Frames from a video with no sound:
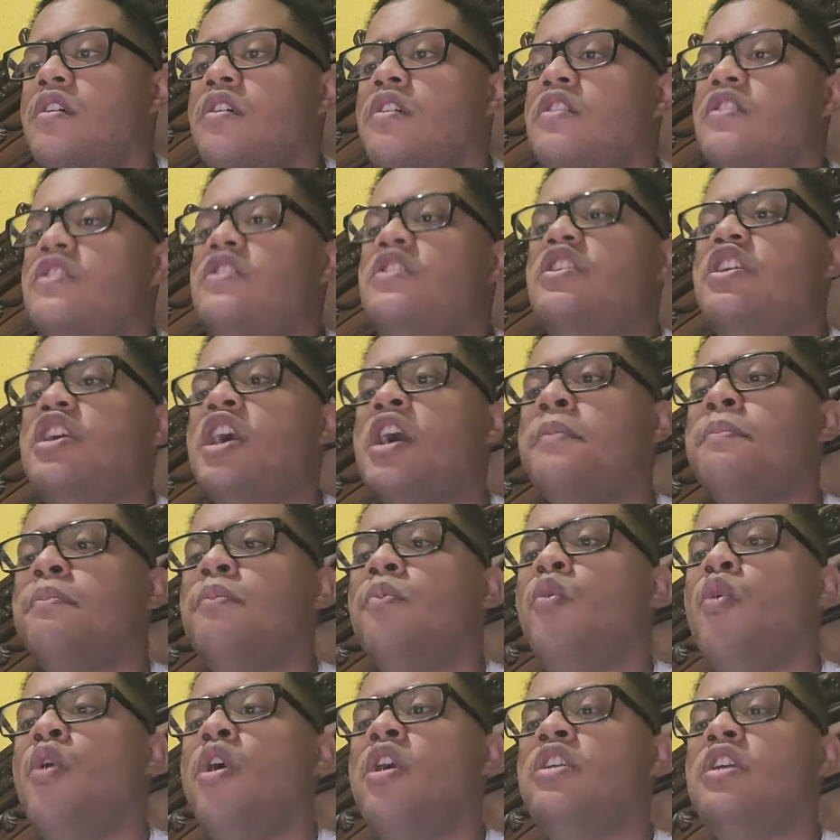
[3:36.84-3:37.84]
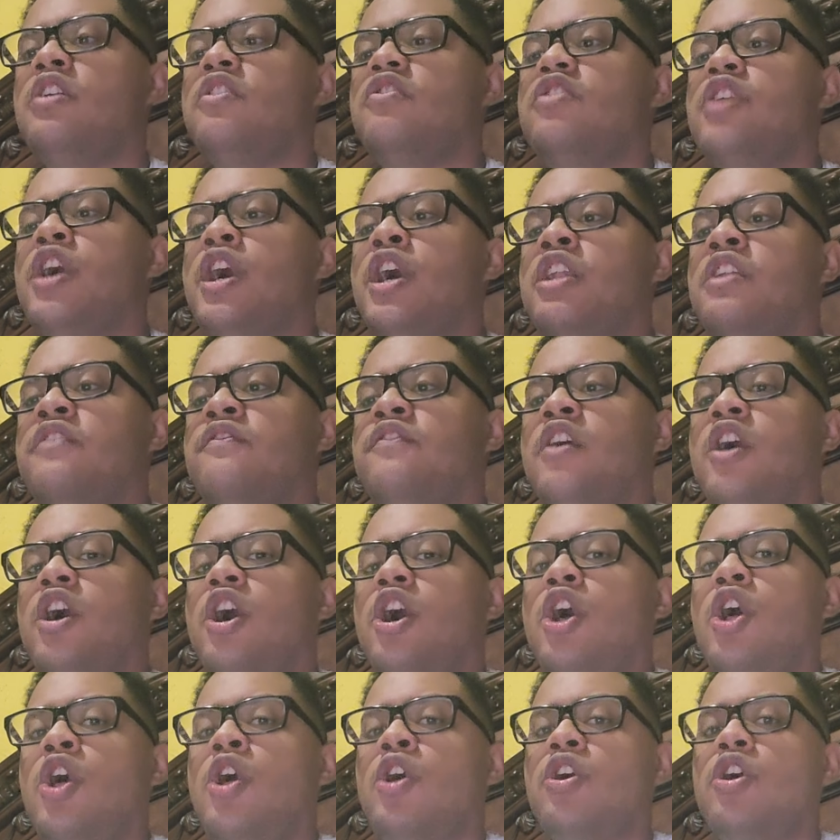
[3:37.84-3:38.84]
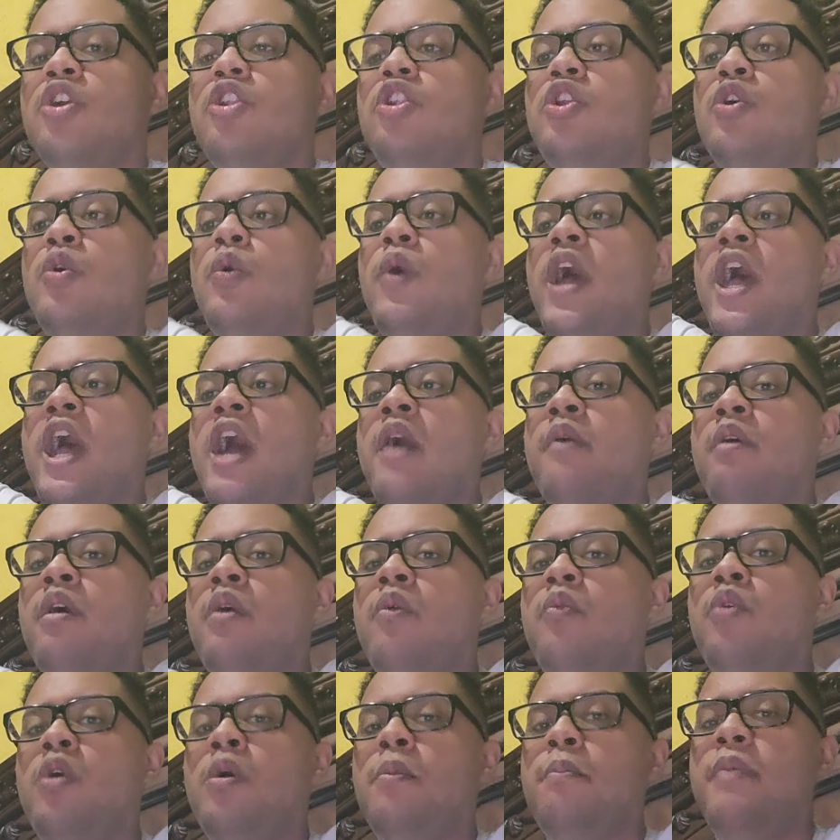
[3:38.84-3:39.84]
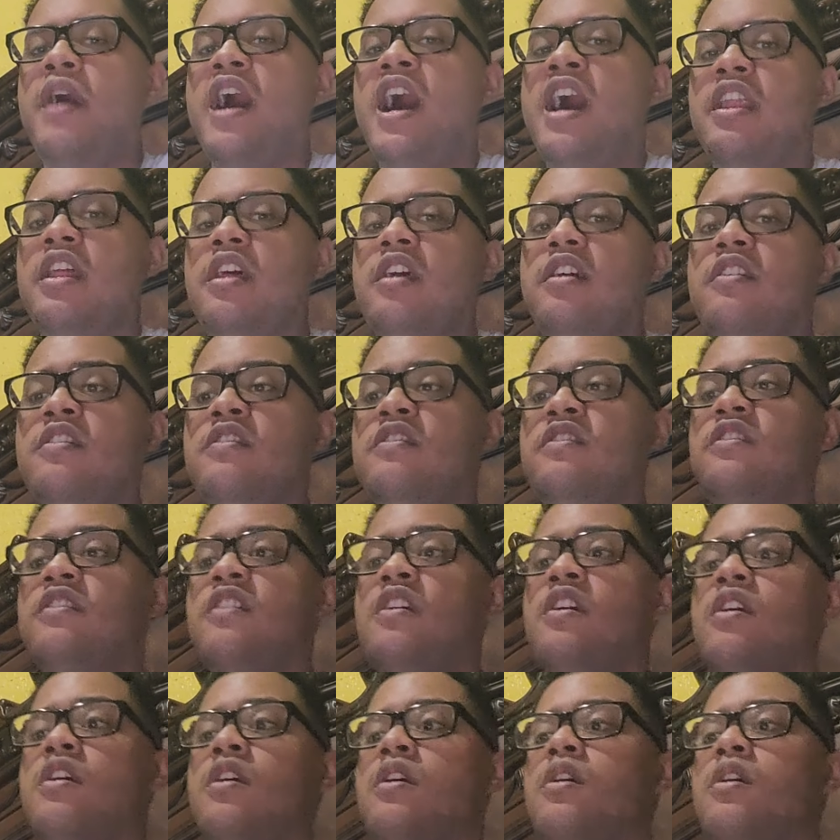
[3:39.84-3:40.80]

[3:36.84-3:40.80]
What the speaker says: Yep, we're in the dawn of a whole new era of robotics.